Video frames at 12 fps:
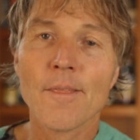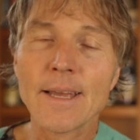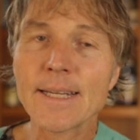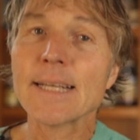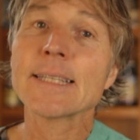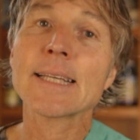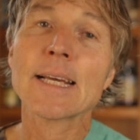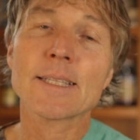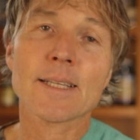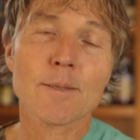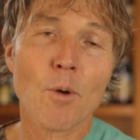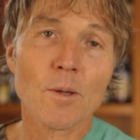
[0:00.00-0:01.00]
They did say
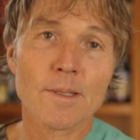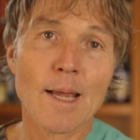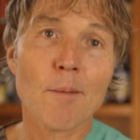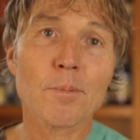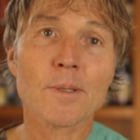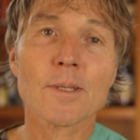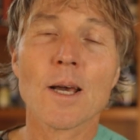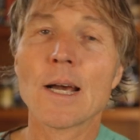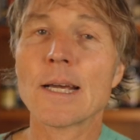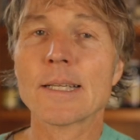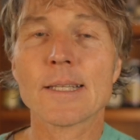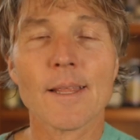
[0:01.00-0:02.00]
it's a small sample
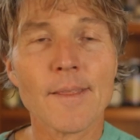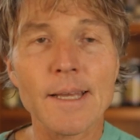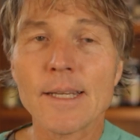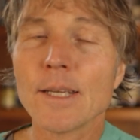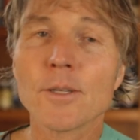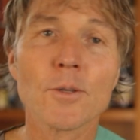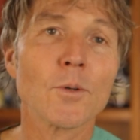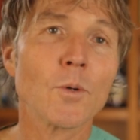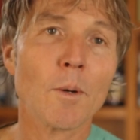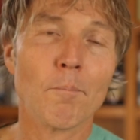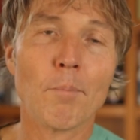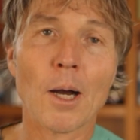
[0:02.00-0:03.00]
size. They need to
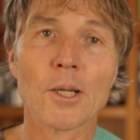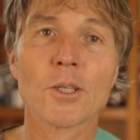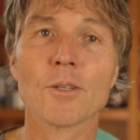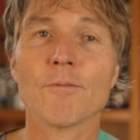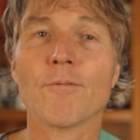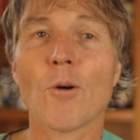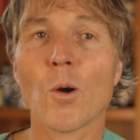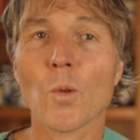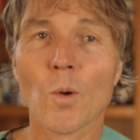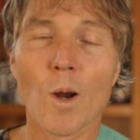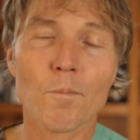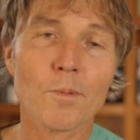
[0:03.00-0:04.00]
do a bunch of
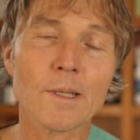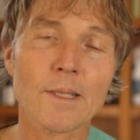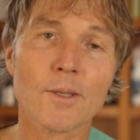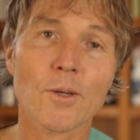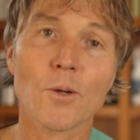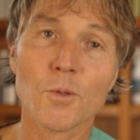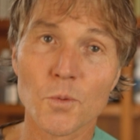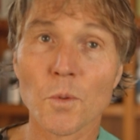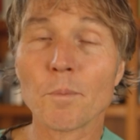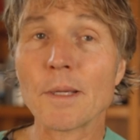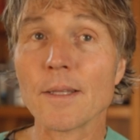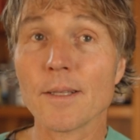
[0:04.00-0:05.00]
follow-up research,
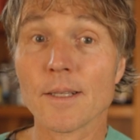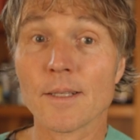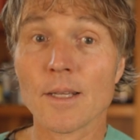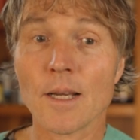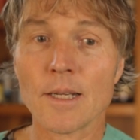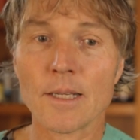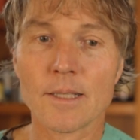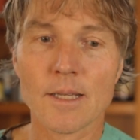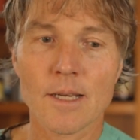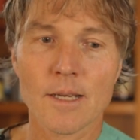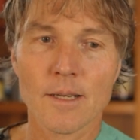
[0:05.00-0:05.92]
repeat the studies.